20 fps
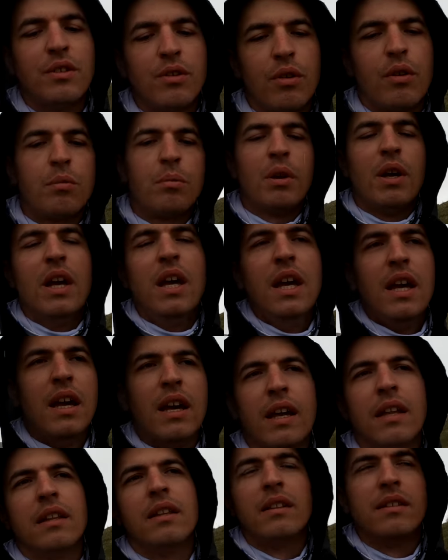in Europe
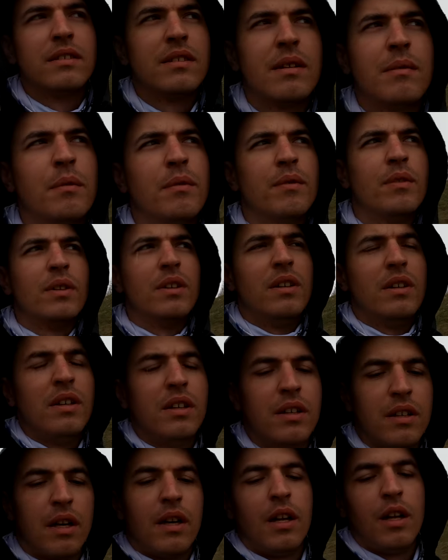and some of the
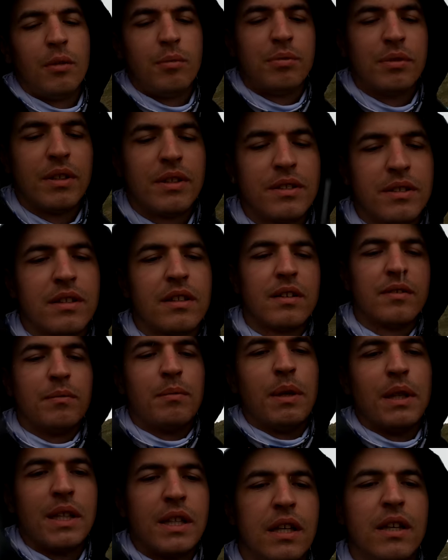Alps and
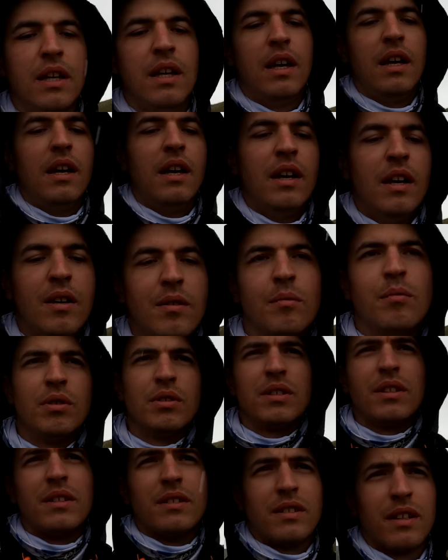stuff, but
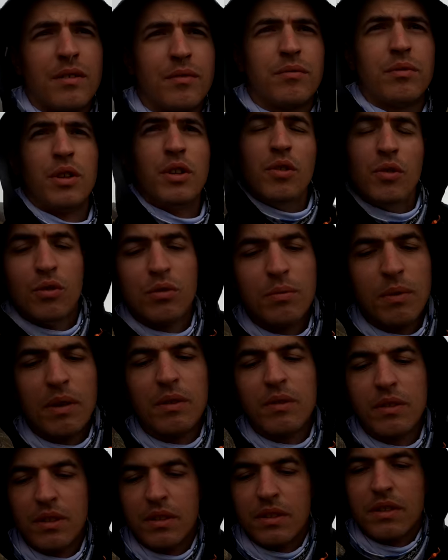Bosnians have huge
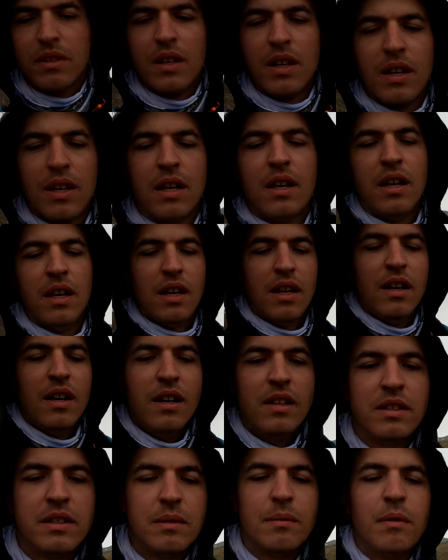mountains
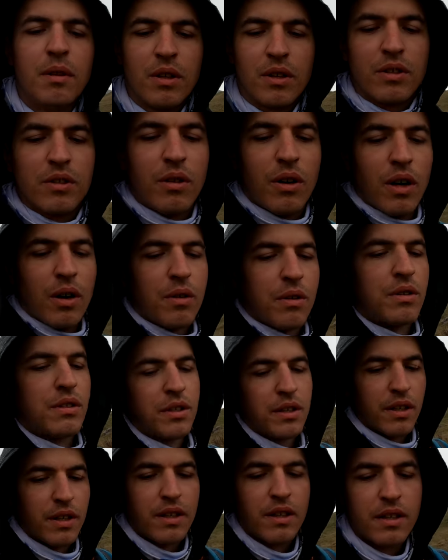similar to
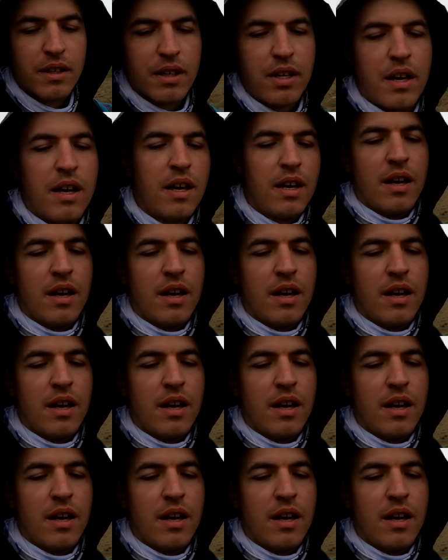ours, and